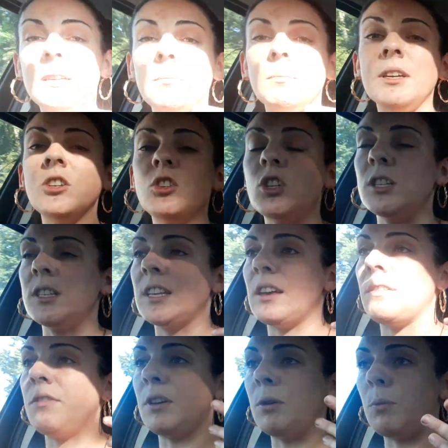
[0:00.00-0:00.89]
It means she's
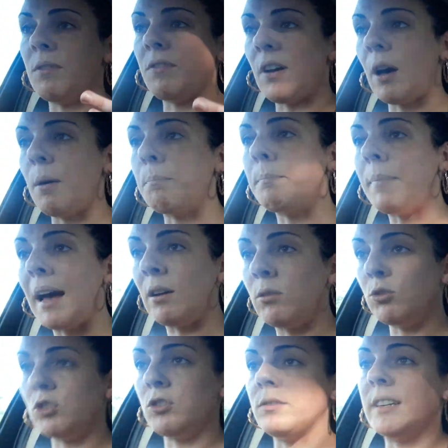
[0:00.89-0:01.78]
giving without
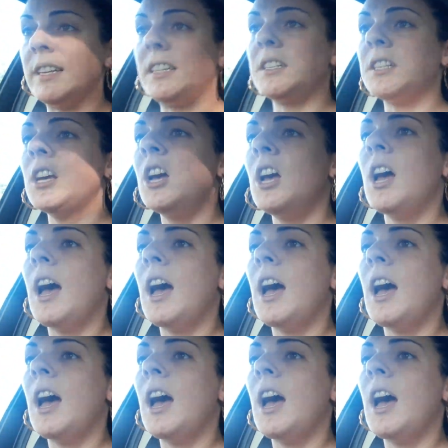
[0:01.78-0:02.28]
boundaries.